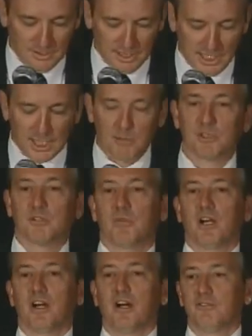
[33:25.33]
he comes into
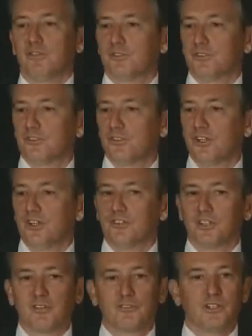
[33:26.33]
my office and says,
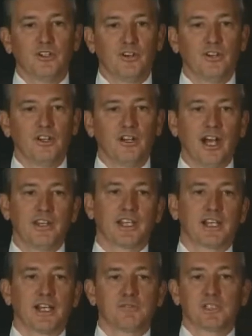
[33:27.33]
hey, Phil, I
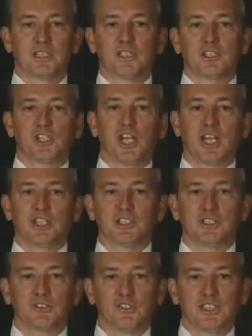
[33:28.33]
think I'm seeing a change
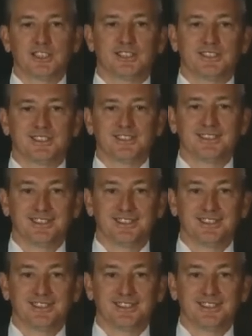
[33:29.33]
in trends.